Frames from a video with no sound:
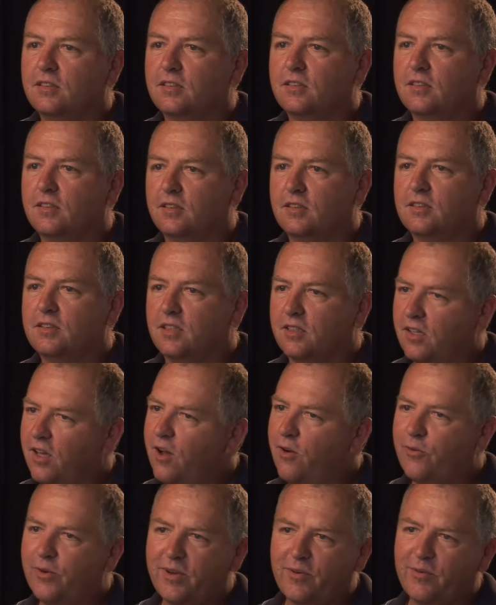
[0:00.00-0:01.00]
and said,
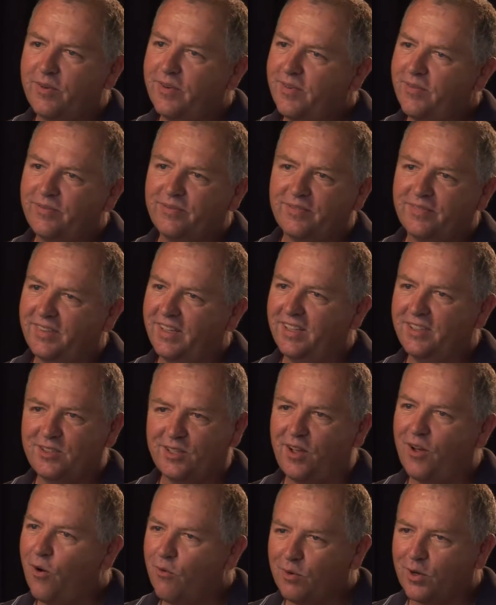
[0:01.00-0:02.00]
no, it's
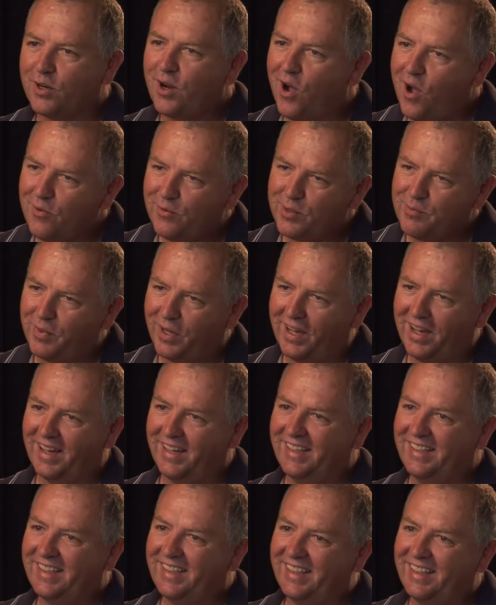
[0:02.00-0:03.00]
over a coffee pod.